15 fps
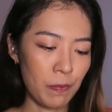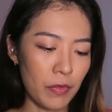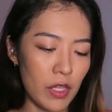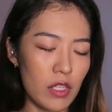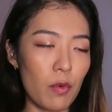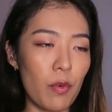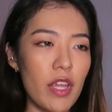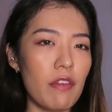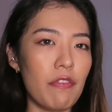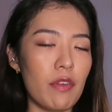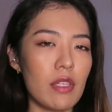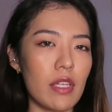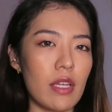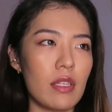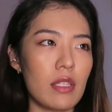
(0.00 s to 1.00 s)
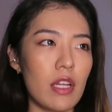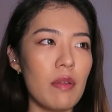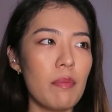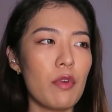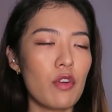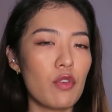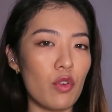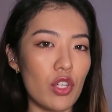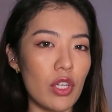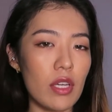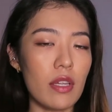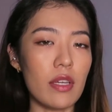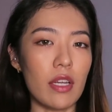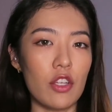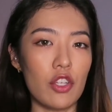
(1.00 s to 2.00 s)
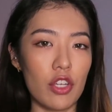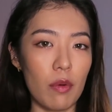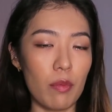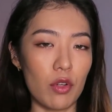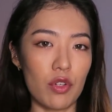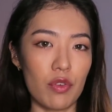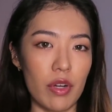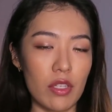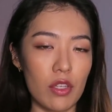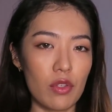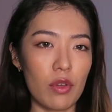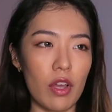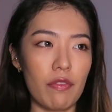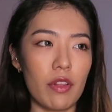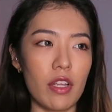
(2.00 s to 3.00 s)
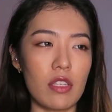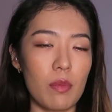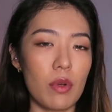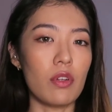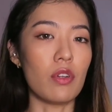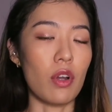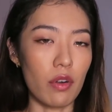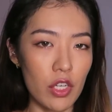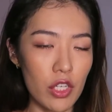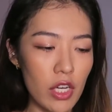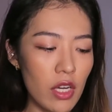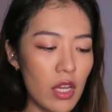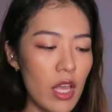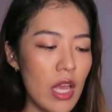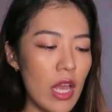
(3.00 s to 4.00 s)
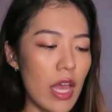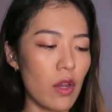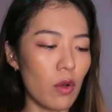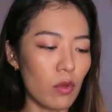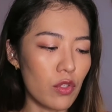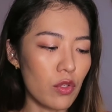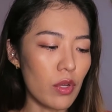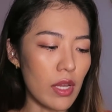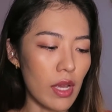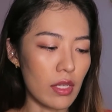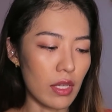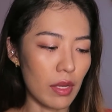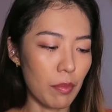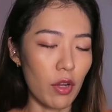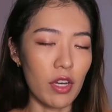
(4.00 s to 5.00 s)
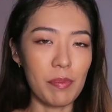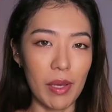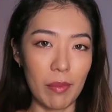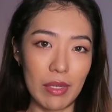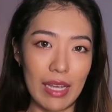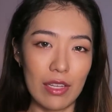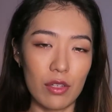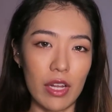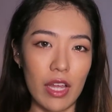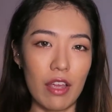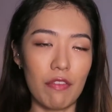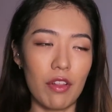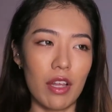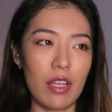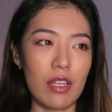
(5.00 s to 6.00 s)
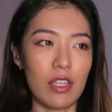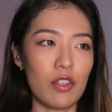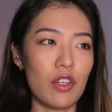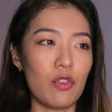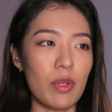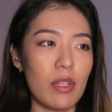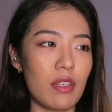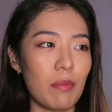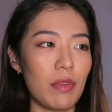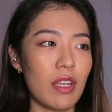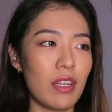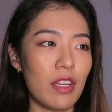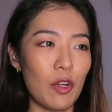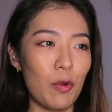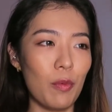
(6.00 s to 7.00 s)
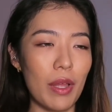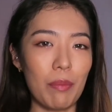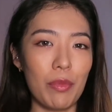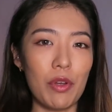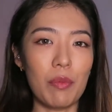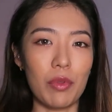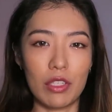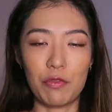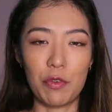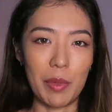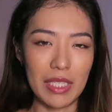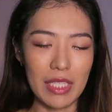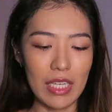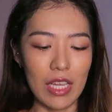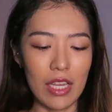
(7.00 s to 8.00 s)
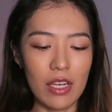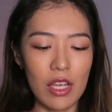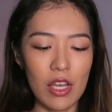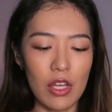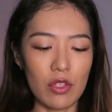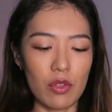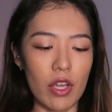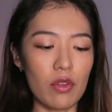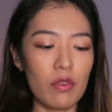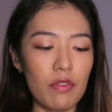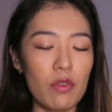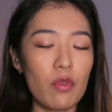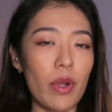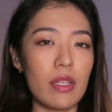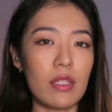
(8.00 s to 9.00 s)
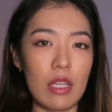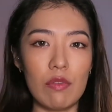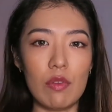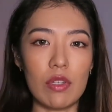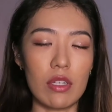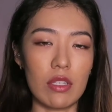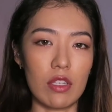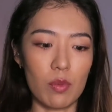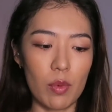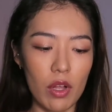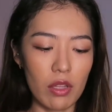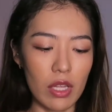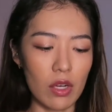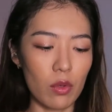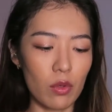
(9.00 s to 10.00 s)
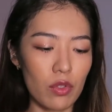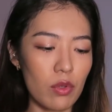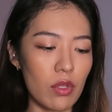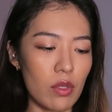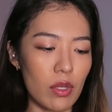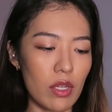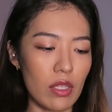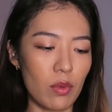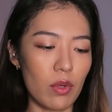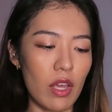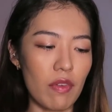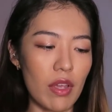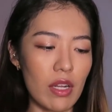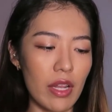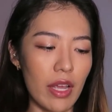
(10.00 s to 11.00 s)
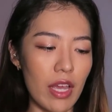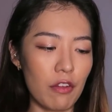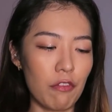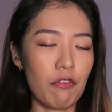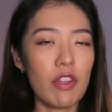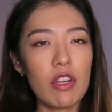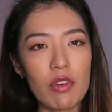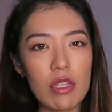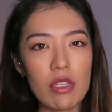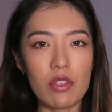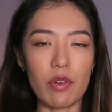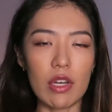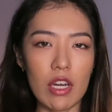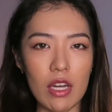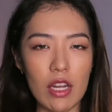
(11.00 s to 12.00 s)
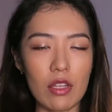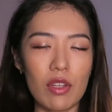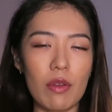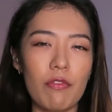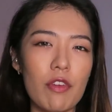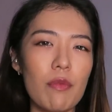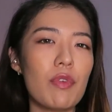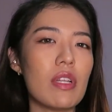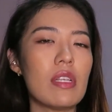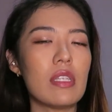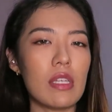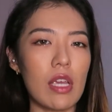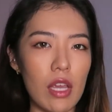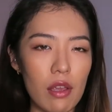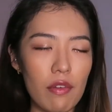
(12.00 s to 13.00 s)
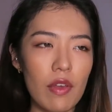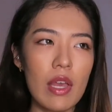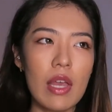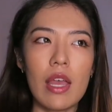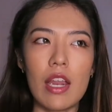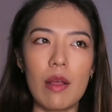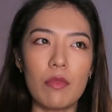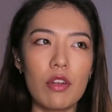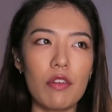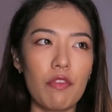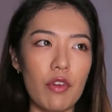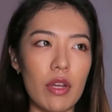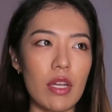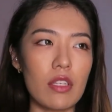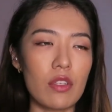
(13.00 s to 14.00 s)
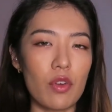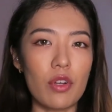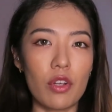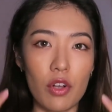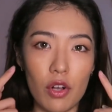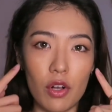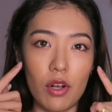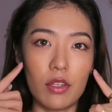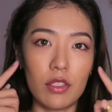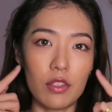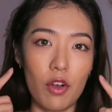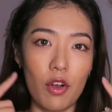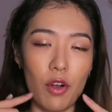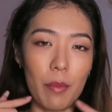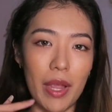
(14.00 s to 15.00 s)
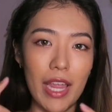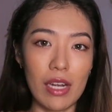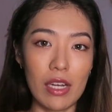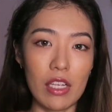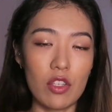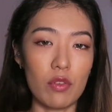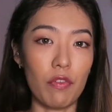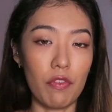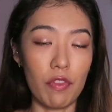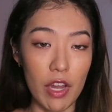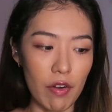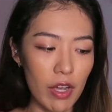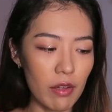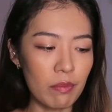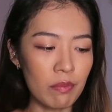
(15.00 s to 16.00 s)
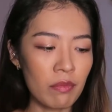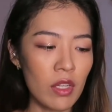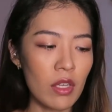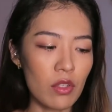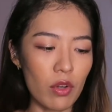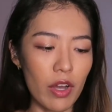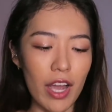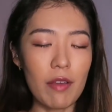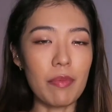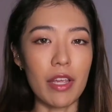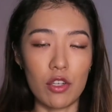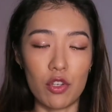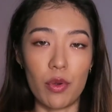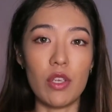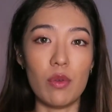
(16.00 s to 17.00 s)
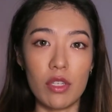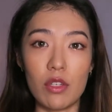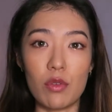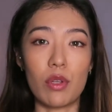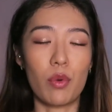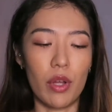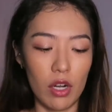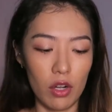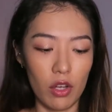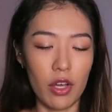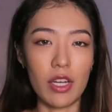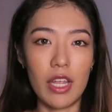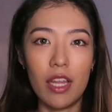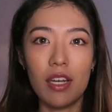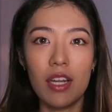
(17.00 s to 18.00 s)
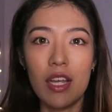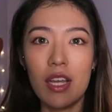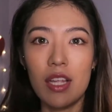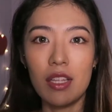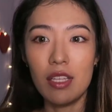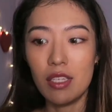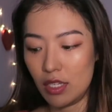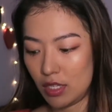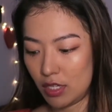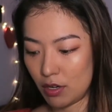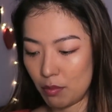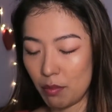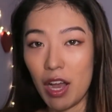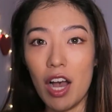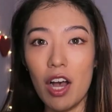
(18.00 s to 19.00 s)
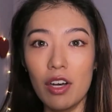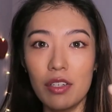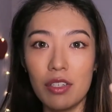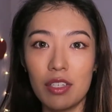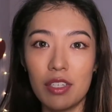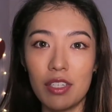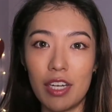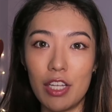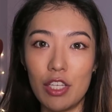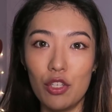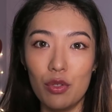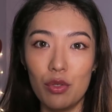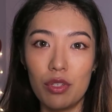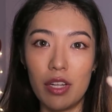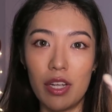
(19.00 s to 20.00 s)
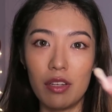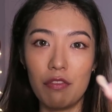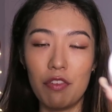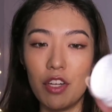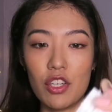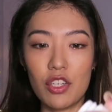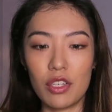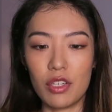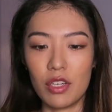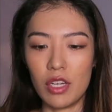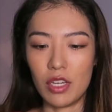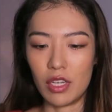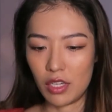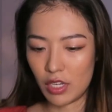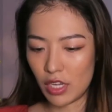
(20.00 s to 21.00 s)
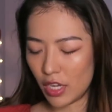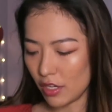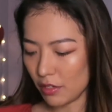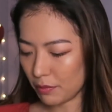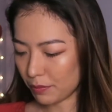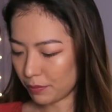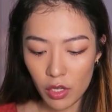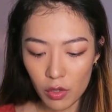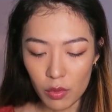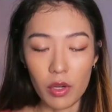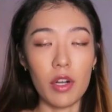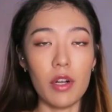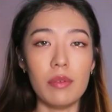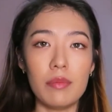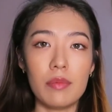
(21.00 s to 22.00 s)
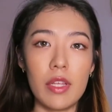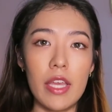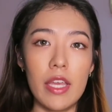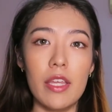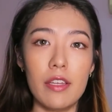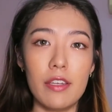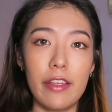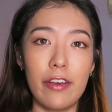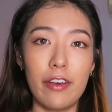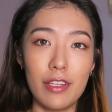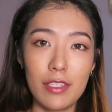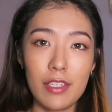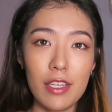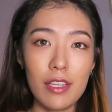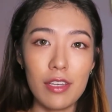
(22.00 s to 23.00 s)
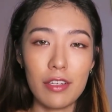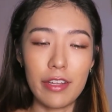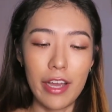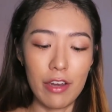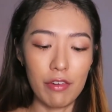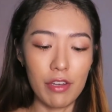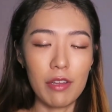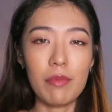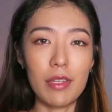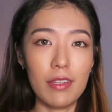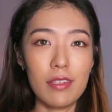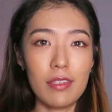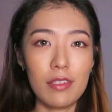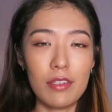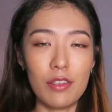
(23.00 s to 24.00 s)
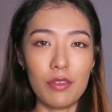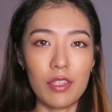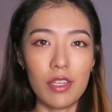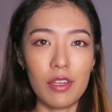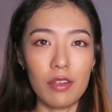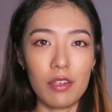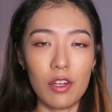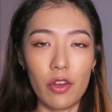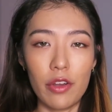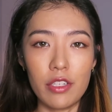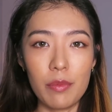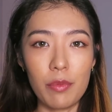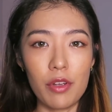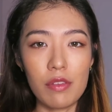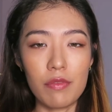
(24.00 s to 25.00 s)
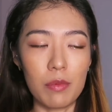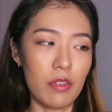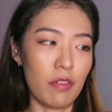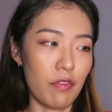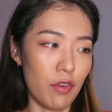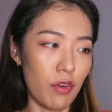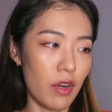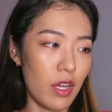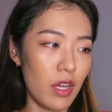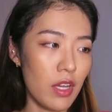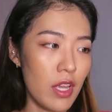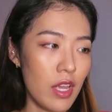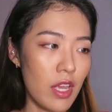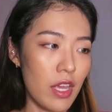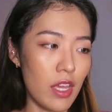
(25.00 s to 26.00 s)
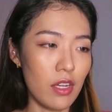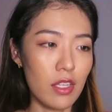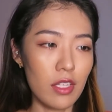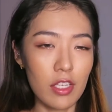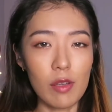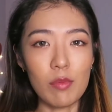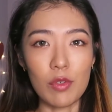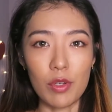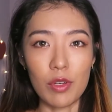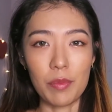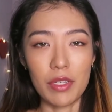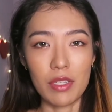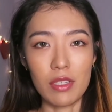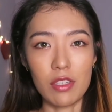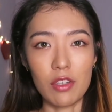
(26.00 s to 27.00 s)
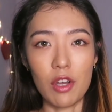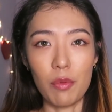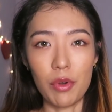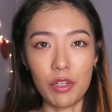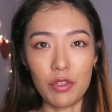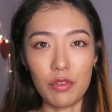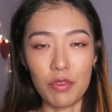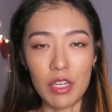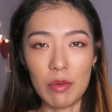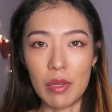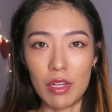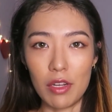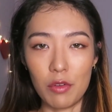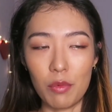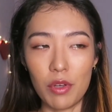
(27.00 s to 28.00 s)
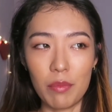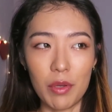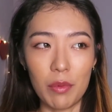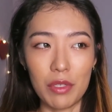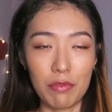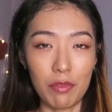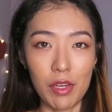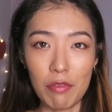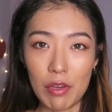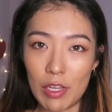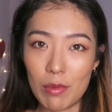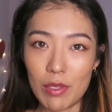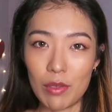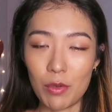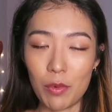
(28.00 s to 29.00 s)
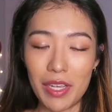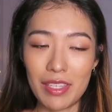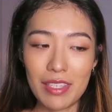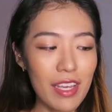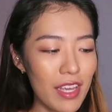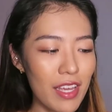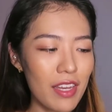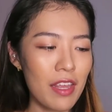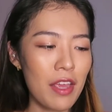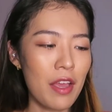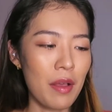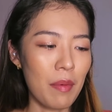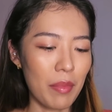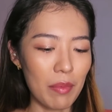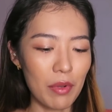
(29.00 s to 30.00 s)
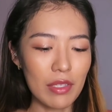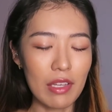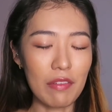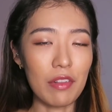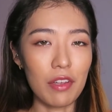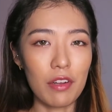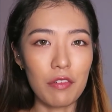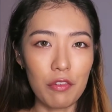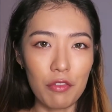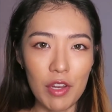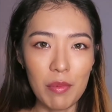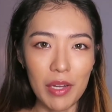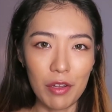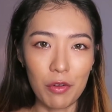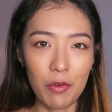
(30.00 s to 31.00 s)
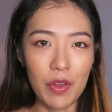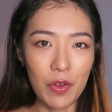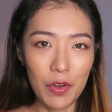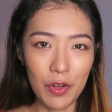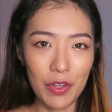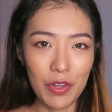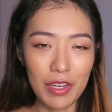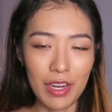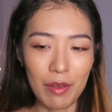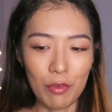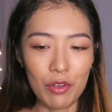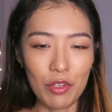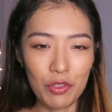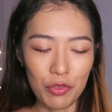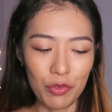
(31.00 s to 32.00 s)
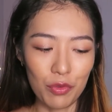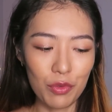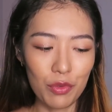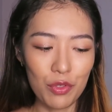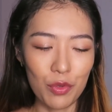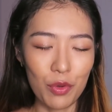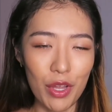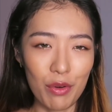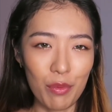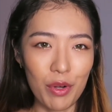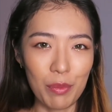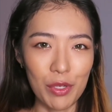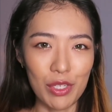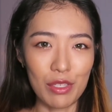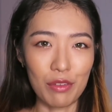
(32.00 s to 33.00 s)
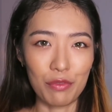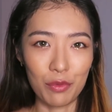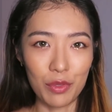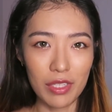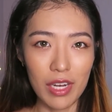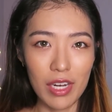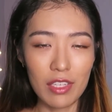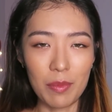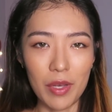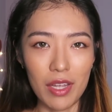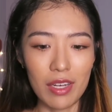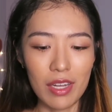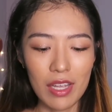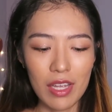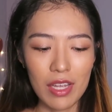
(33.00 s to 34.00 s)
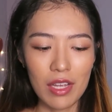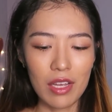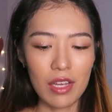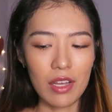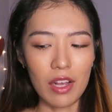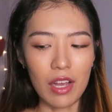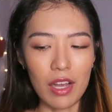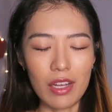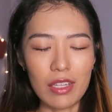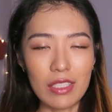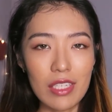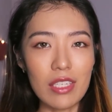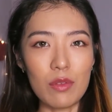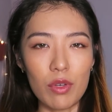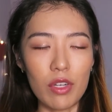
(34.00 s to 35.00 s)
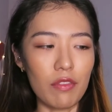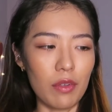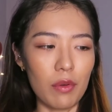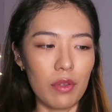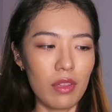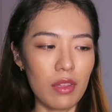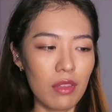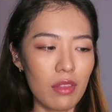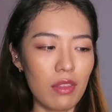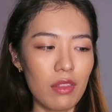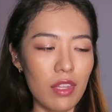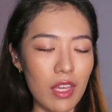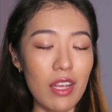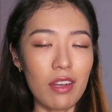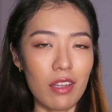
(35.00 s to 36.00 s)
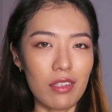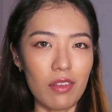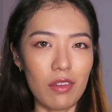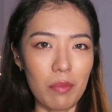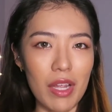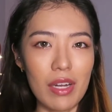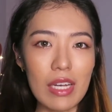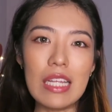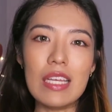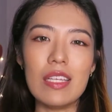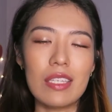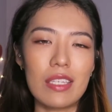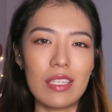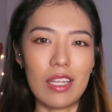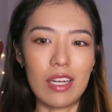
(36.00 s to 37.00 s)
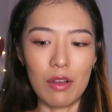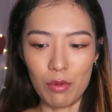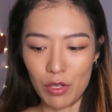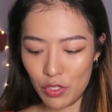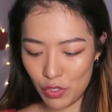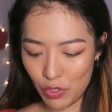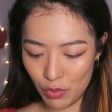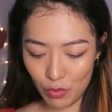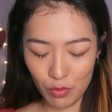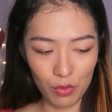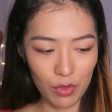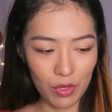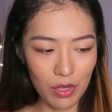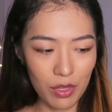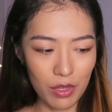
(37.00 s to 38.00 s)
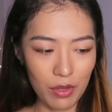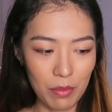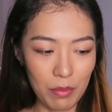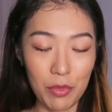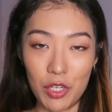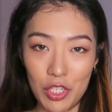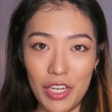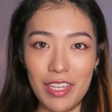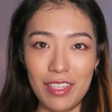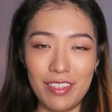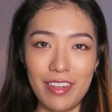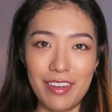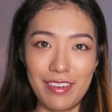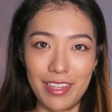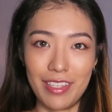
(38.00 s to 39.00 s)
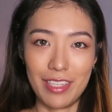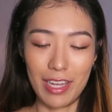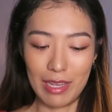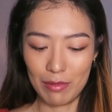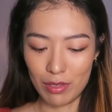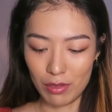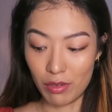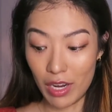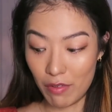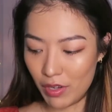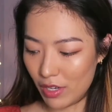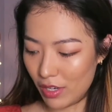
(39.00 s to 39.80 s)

the way it feels like it's slightly more cushiony than a gel moisturizer, so I feel like it's more nourishing, and also it has like polypeptides, so that I feel like it's actually doing something, like building blocks for my skin. So I do feel quite safe using this as well, and also this one I don't have any like, added fragrance or anything, so I feel pretty safe, and I'm not afraid that it's going to cause all my acne to flare up. So I enjoy using this one quite a lot, and this is the amount that I use like for this. Okay. Oh, and honestly, I redeemed this using the loyalty points from Sephora, and this time to 20% sale, I wanted to redeem another one, but it was fully redeemed, so I was quite sad. But because I have a lot of cream that I'm going on and I'm going through, so I didn't want to purchase a full size, but this is one of the things that's on my list that I want to purchase next time, so I really